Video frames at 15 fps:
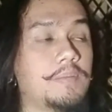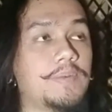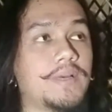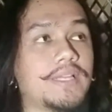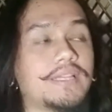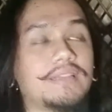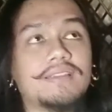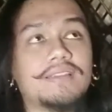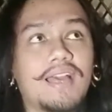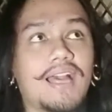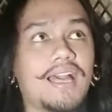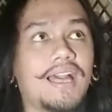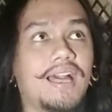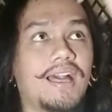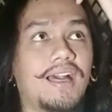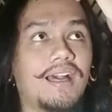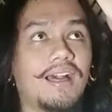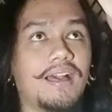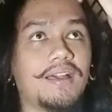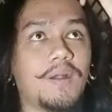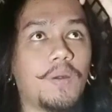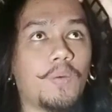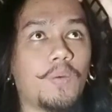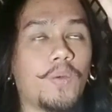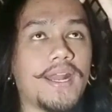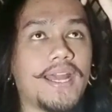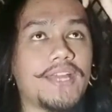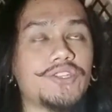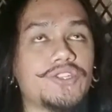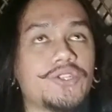But
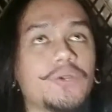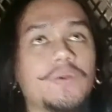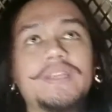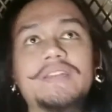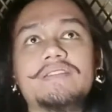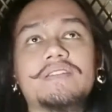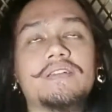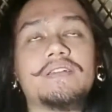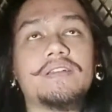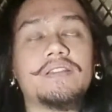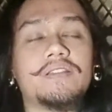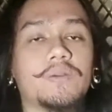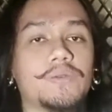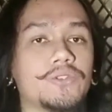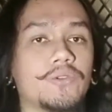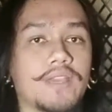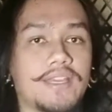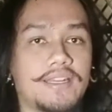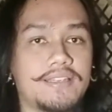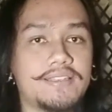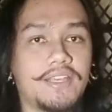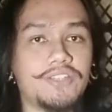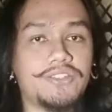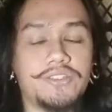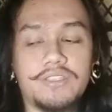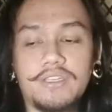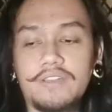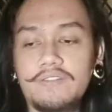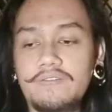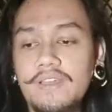when I joined those organizations
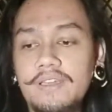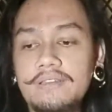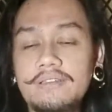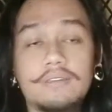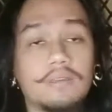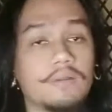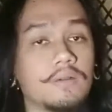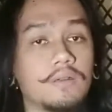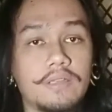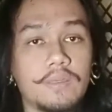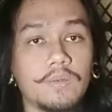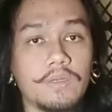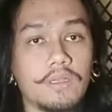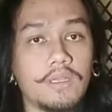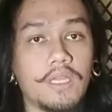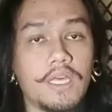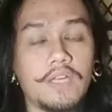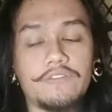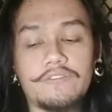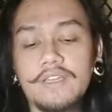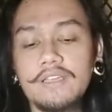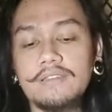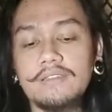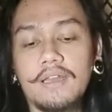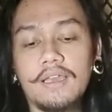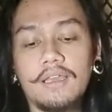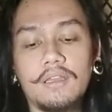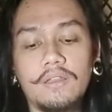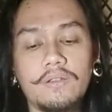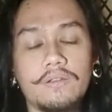and events, there were a lot of things that I
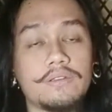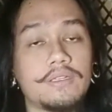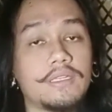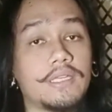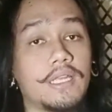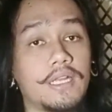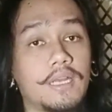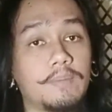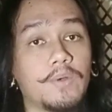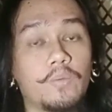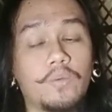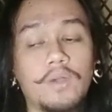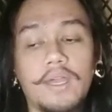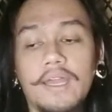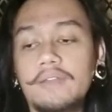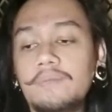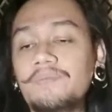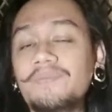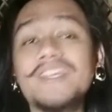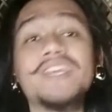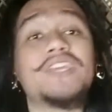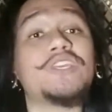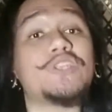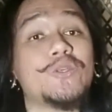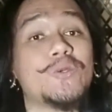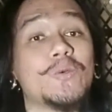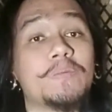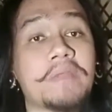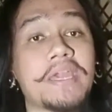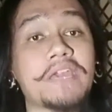learned. That number one,
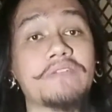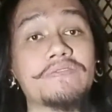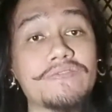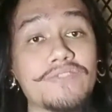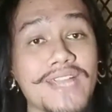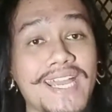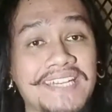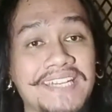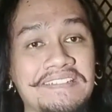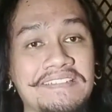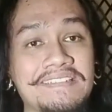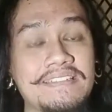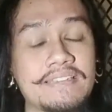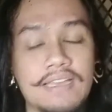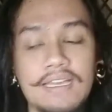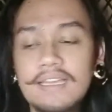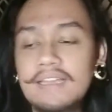you make friends.